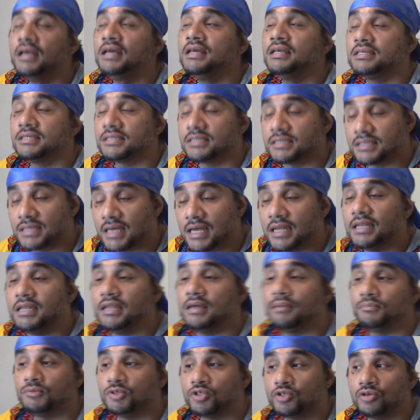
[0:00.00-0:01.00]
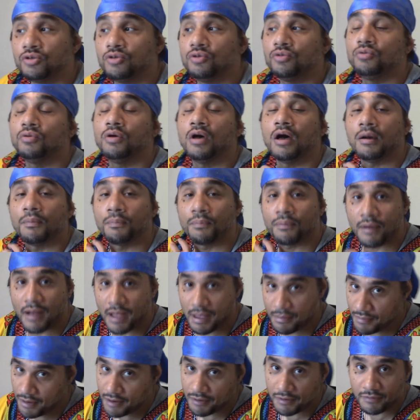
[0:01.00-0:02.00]
send them to a
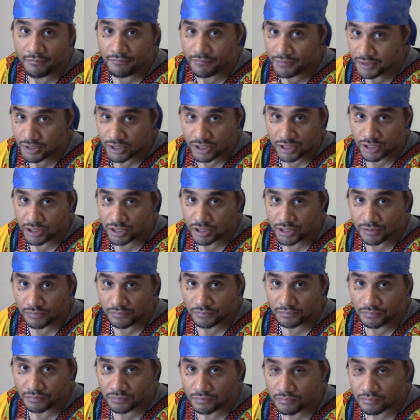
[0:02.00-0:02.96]
primary physician.